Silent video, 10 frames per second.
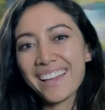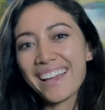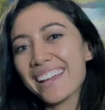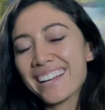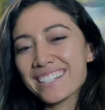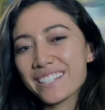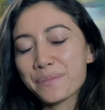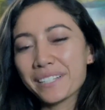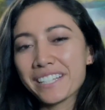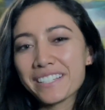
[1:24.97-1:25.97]
Hey guys,
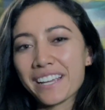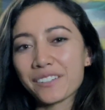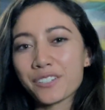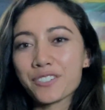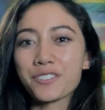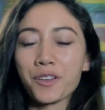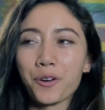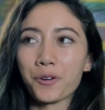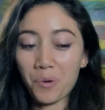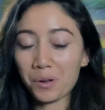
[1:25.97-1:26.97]
it's Malia Taylor. So